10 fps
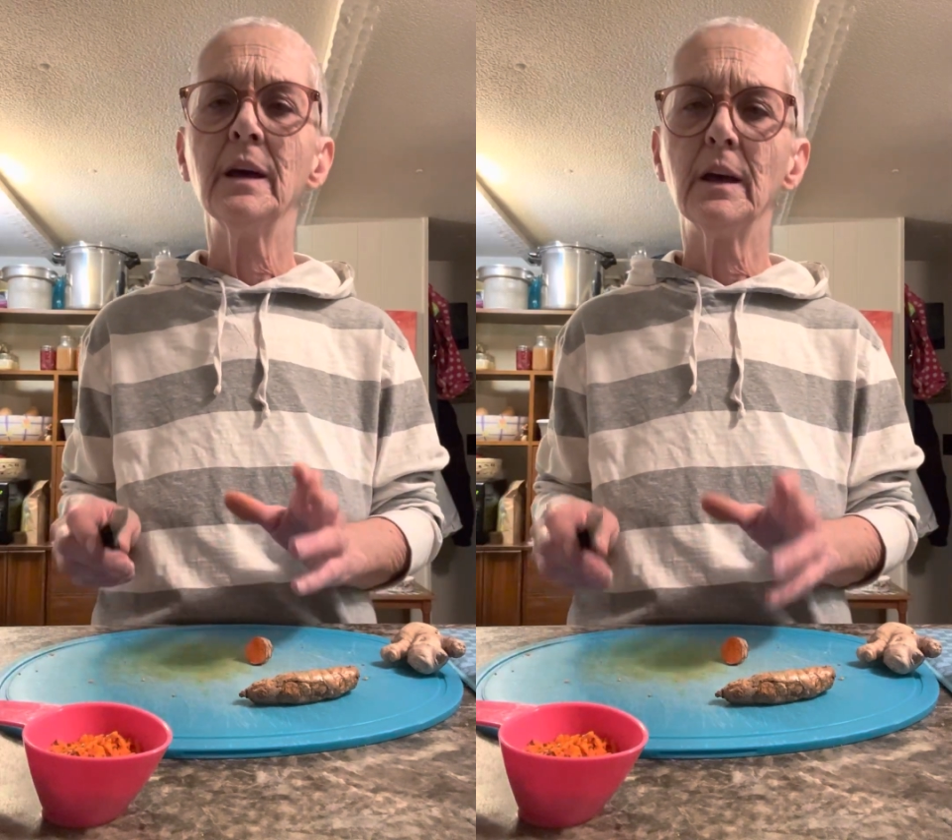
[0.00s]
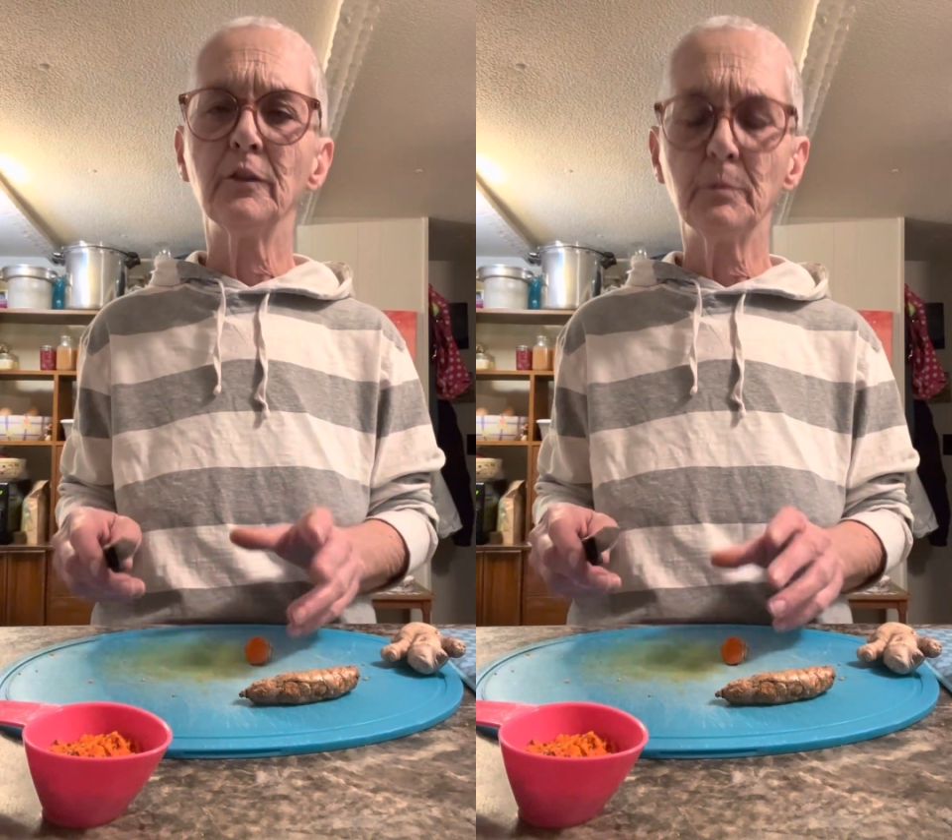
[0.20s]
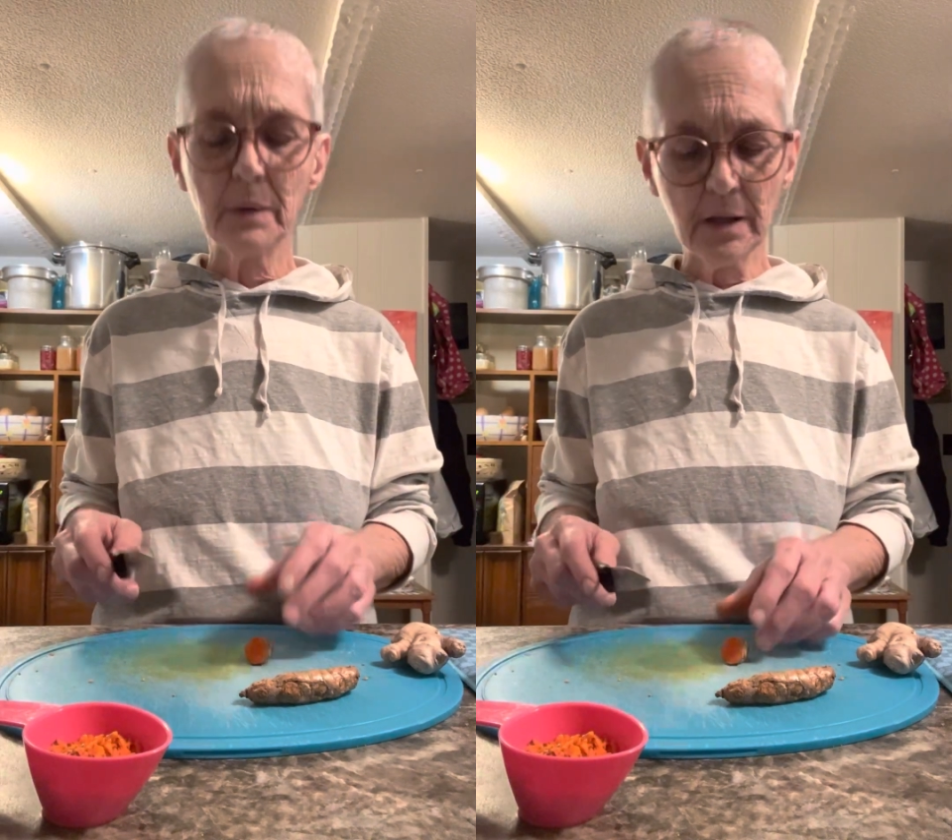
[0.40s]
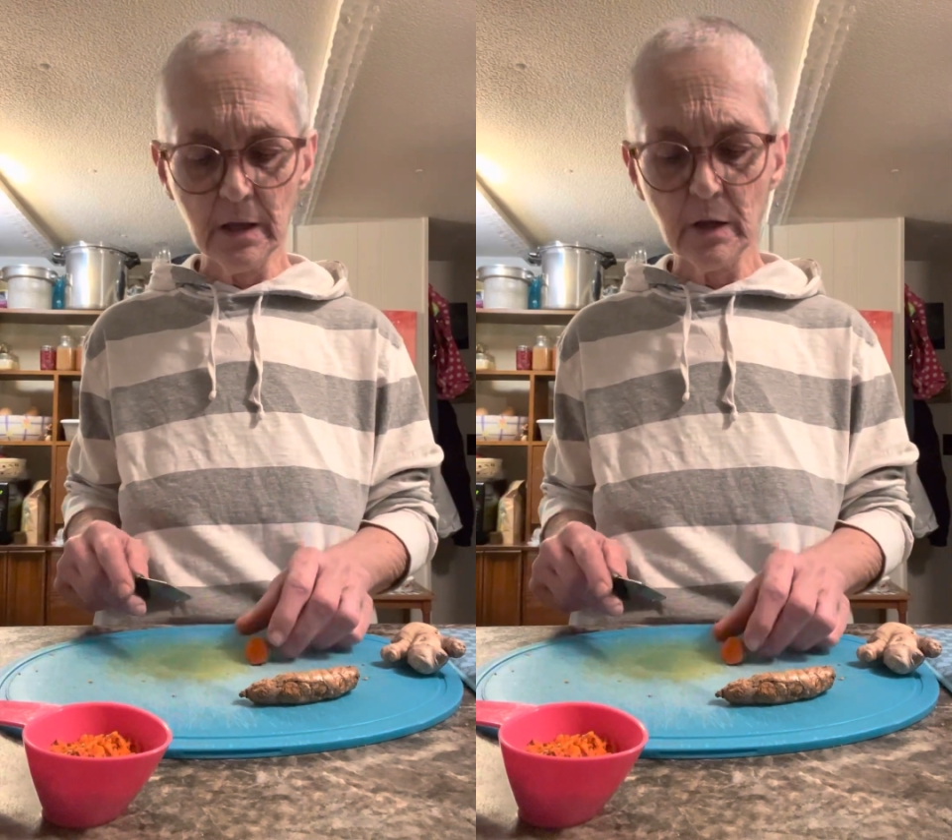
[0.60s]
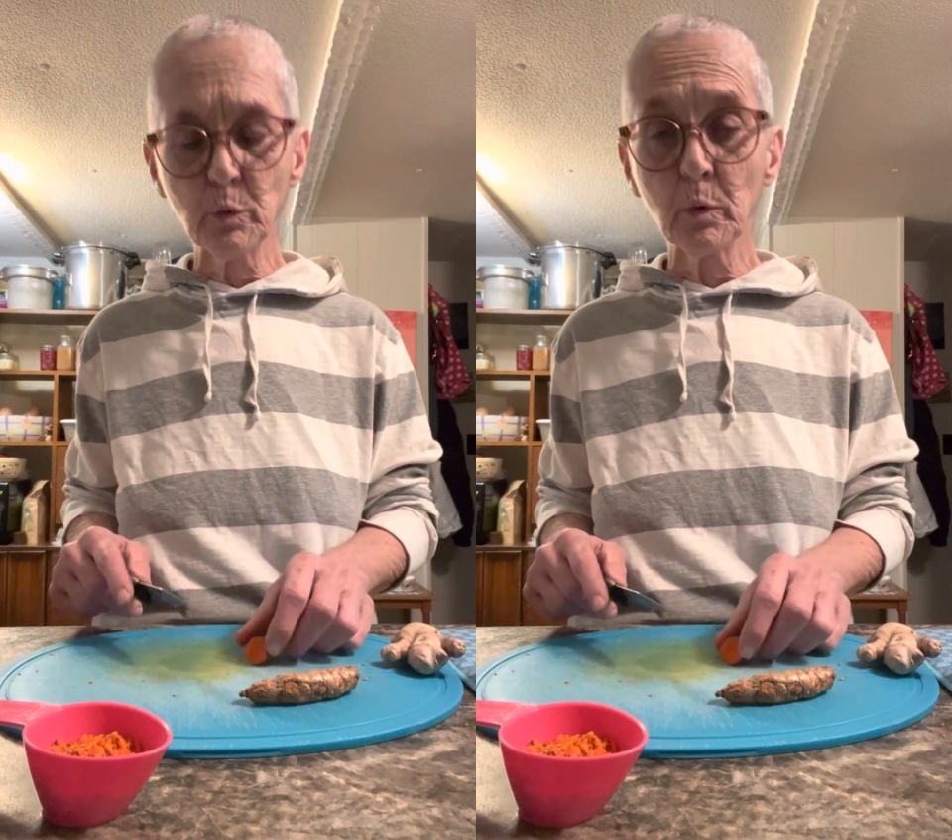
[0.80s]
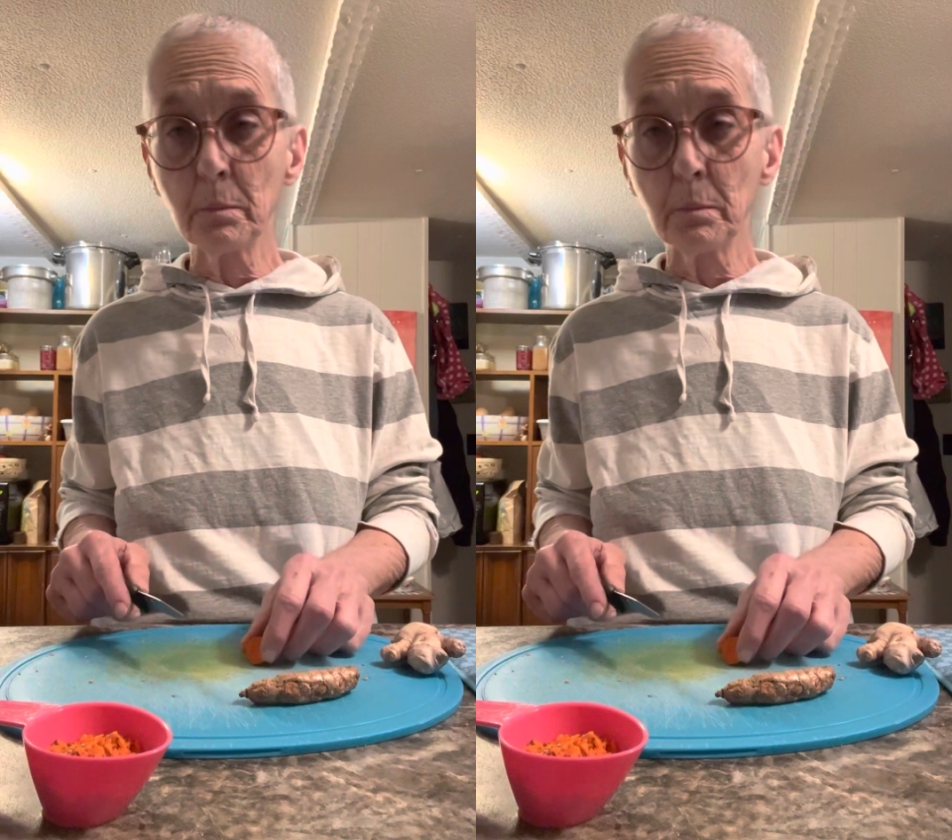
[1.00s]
as many equal